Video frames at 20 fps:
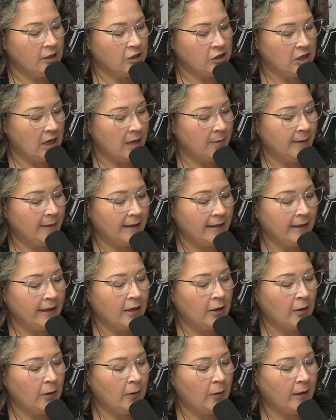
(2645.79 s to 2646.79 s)
Shake me a
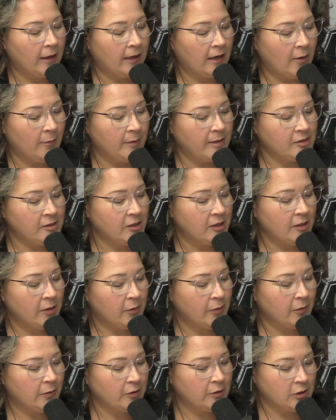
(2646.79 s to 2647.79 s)
little and I'll be
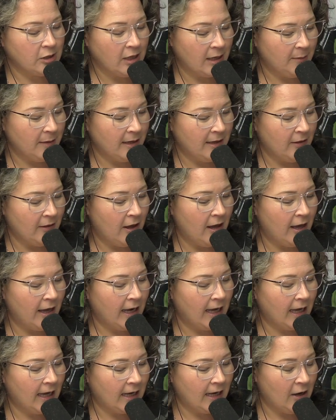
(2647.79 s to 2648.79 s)
gentle. Shake me a lot
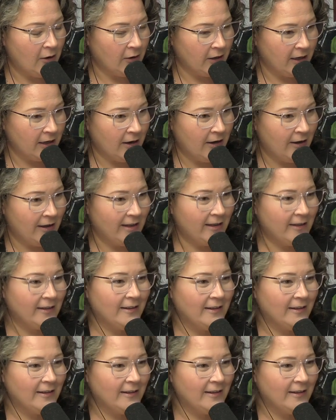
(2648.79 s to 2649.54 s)
and I'll get hot.